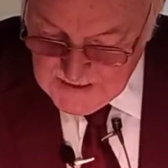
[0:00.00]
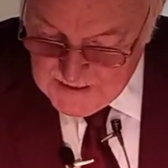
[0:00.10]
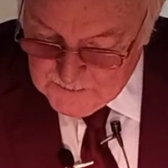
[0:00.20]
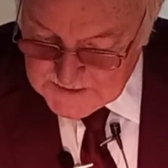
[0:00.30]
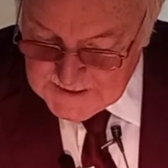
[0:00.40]

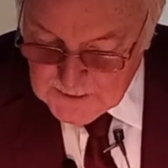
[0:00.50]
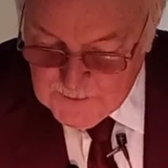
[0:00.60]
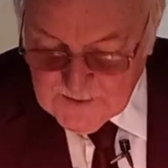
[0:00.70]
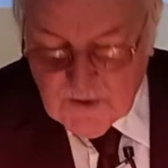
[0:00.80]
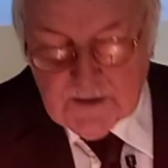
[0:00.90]
But here
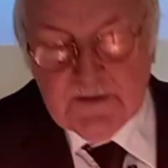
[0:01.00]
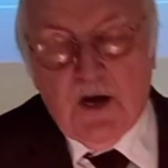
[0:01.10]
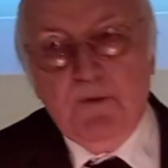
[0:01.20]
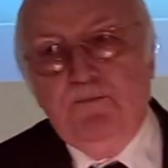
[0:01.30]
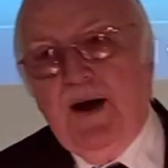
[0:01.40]
we've got
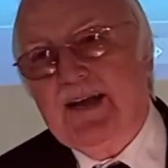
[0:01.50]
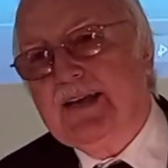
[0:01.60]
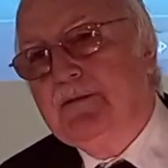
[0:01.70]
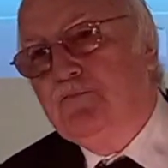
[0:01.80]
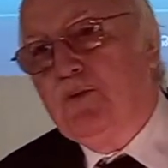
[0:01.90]
now back
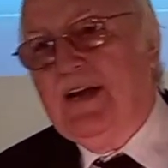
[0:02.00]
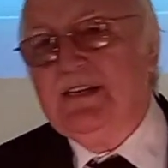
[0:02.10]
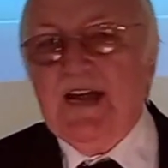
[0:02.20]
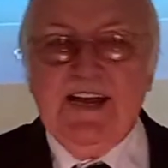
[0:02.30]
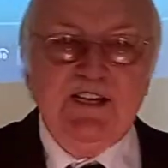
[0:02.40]
in place
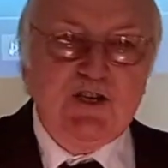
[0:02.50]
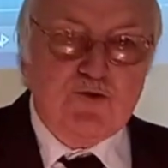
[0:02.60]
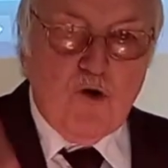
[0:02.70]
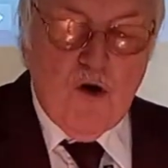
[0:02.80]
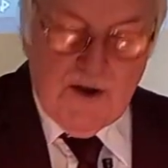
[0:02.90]
a
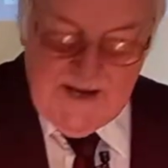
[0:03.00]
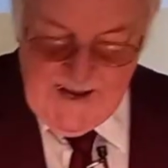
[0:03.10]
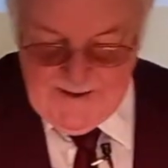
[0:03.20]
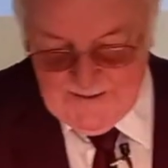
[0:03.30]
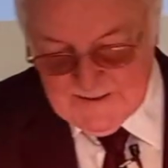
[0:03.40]
strong
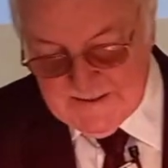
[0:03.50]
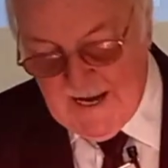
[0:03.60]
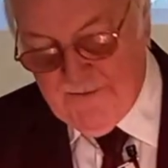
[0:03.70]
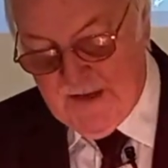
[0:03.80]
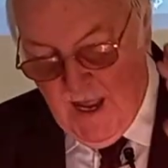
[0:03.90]
king,
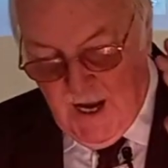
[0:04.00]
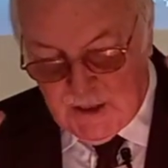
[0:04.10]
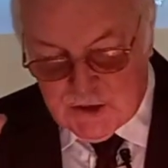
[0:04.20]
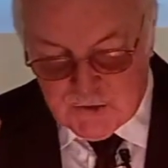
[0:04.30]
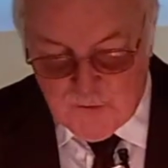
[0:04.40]
David, a
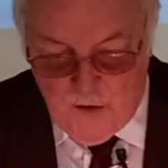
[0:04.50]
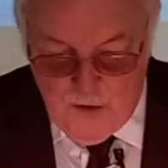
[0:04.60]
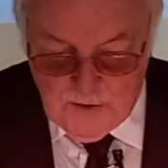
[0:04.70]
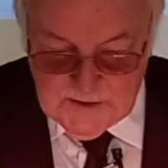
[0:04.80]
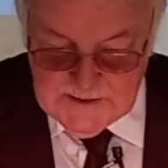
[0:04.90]

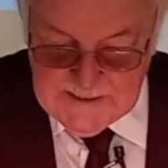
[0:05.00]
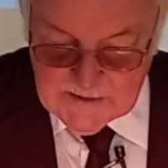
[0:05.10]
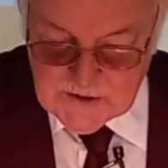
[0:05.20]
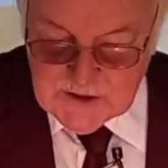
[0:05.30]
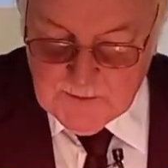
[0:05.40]
strong
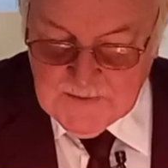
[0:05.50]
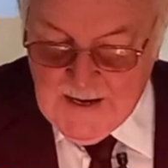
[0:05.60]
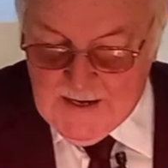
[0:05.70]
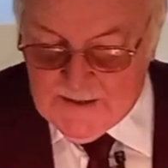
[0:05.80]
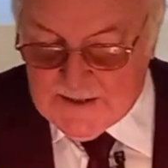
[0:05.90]
leadership,
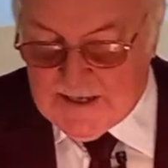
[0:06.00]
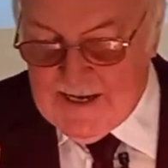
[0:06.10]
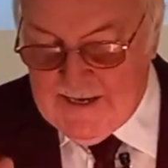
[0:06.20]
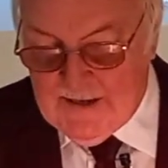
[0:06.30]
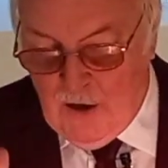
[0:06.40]
the
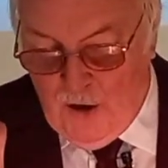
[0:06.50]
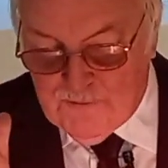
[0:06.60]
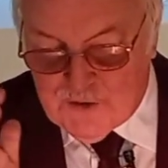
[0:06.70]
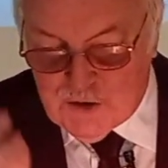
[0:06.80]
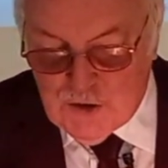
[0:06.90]
king
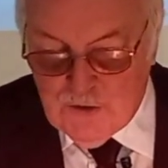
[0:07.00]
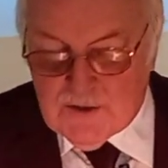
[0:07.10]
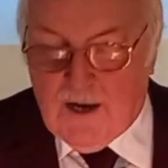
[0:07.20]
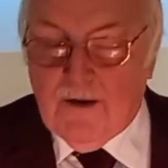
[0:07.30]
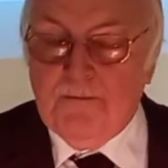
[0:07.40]
of
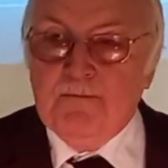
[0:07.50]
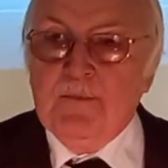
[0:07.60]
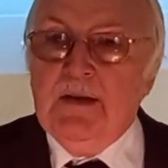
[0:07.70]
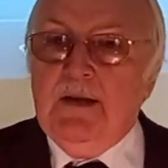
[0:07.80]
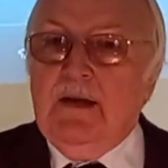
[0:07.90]
Judah.
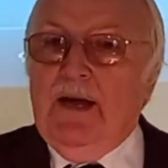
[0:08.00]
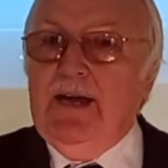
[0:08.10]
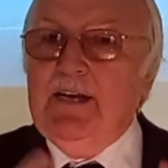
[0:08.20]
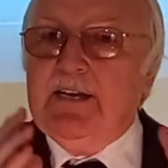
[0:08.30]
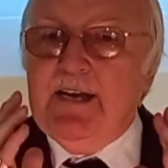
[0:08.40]

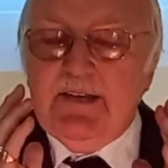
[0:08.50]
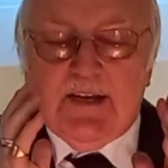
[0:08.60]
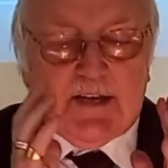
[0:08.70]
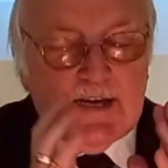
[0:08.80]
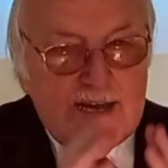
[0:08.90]
The
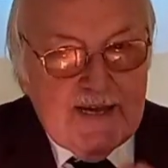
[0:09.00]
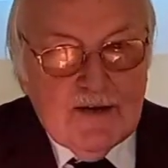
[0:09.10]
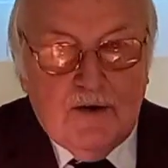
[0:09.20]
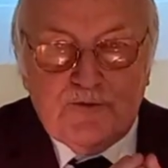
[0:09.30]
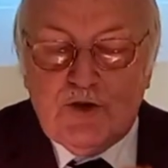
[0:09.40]
king
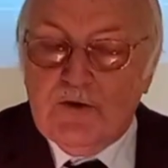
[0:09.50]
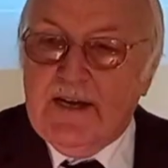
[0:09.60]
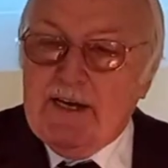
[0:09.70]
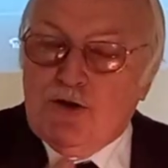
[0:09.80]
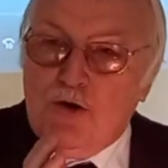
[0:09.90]
of Judah,
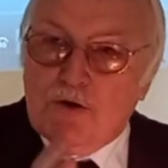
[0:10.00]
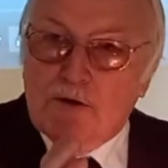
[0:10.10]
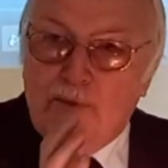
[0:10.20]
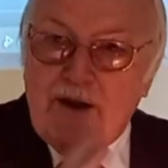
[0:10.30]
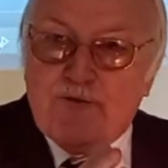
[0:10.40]
he took it
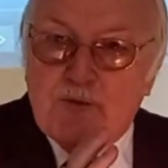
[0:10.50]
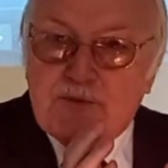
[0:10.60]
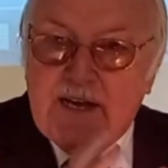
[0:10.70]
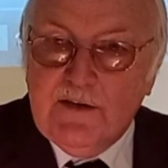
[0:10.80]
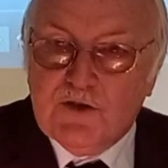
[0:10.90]
away from
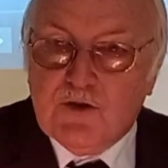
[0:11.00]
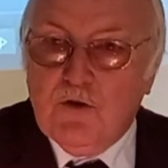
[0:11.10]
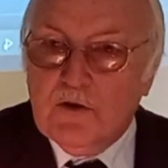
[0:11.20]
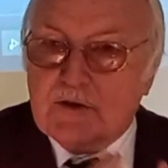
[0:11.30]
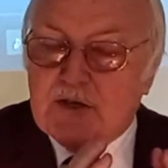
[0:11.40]
King
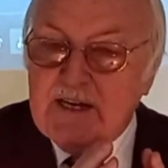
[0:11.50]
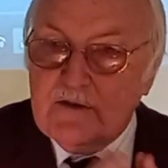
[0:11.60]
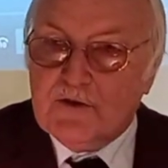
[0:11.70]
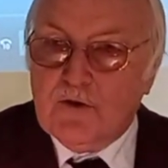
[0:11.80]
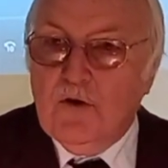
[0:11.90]
Saul. King
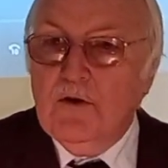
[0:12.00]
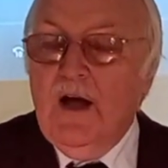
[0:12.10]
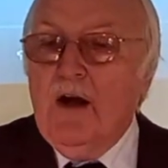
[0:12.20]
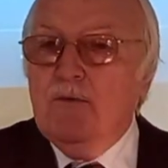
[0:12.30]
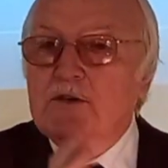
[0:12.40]
Saul
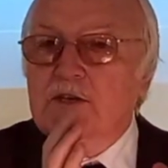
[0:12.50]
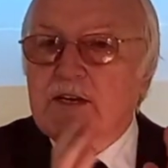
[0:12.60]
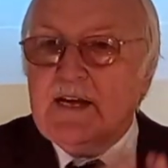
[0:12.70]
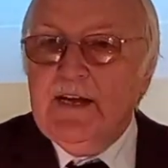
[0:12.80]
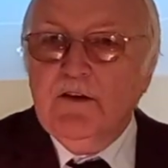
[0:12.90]
was the
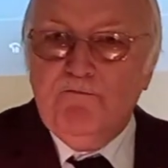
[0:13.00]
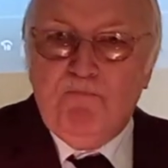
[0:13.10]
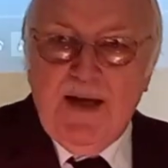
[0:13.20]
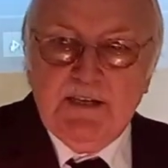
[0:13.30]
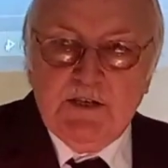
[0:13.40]
king of
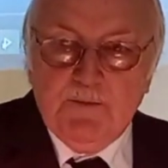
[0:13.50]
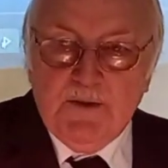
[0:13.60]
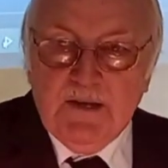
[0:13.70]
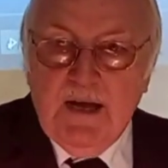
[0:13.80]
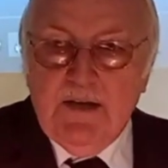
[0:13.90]
Benjamin,
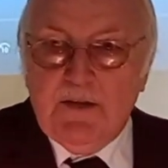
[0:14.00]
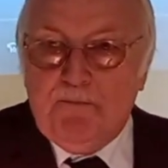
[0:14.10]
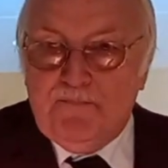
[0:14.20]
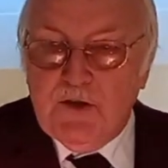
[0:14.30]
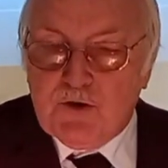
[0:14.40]

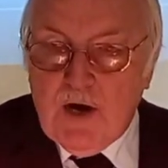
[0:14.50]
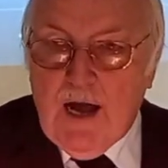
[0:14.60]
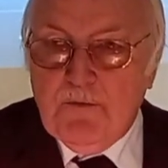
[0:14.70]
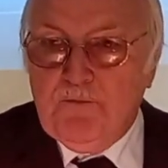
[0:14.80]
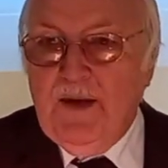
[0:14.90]
the
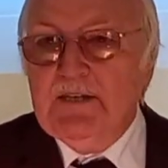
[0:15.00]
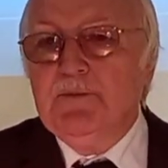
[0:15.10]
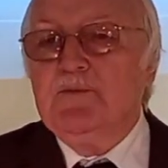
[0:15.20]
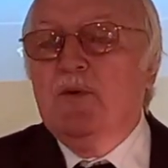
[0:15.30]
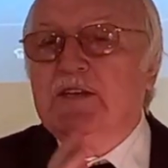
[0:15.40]
tribe of
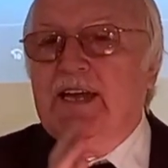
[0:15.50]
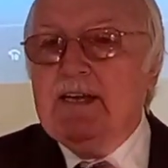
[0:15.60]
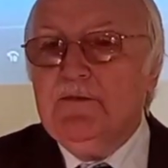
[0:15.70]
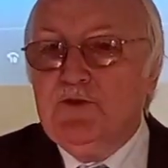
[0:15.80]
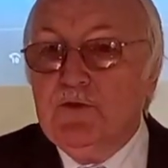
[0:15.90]
Benjamin. But king
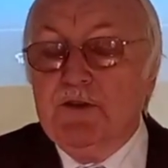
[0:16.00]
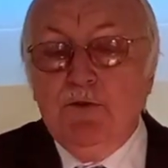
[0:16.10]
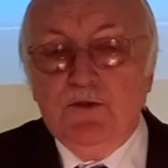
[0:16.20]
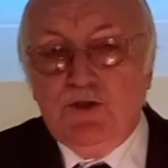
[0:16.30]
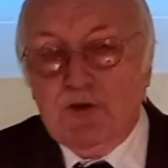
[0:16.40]
of Judah, you know
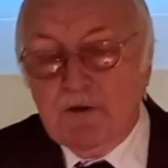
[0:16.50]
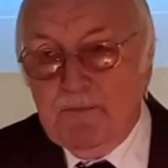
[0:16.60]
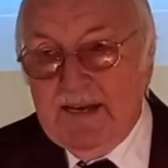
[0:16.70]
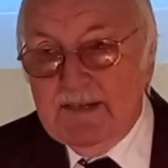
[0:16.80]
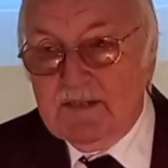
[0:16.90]
what Judah
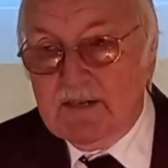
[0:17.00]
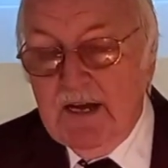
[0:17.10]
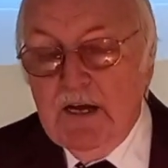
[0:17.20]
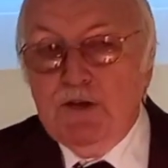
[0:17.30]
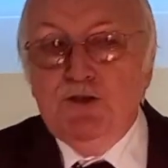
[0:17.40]
means?
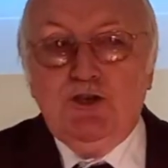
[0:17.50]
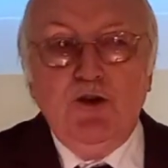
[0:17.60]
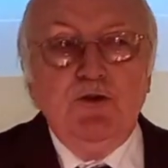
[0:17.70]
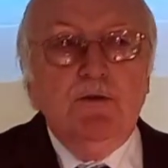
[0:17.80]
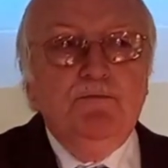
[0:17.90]

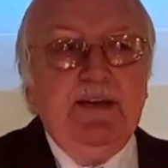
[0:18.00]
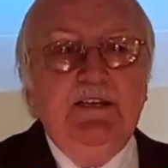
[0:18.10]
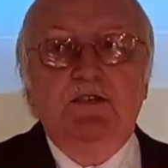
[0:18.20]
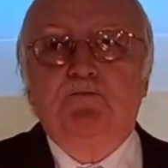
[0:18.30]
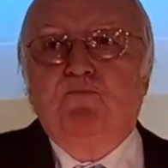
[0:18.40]
Judah
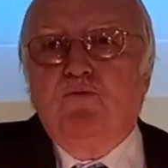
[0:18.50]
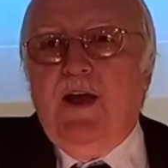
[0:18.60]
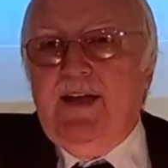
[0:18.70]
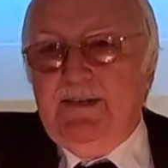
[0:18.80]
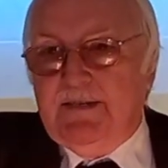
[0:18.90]
means
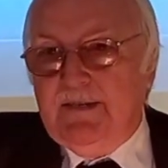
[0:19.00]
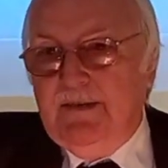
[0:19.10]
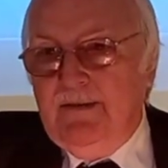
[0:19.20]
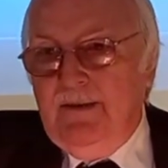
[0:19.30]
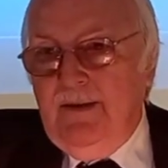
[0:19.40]
praise.
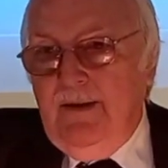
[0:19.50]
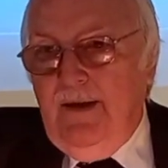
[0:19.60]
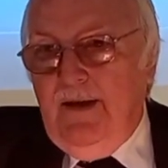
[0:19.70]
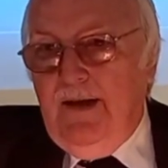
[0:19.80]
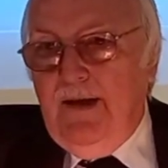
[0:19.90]

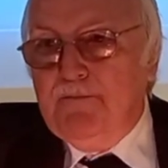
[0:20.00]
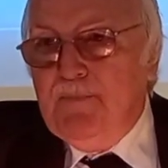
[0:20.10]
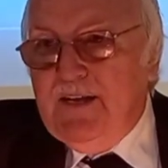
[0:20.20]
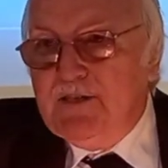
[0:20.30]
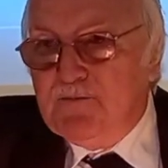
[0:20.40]
It
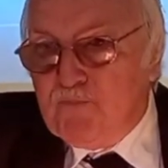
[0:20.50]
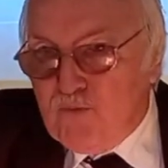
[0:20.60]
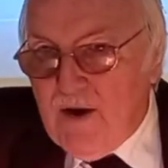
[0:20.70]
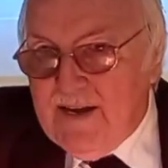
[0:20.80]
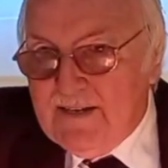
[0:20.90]
means
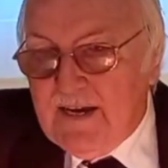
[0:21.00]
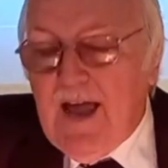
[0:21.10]
praise.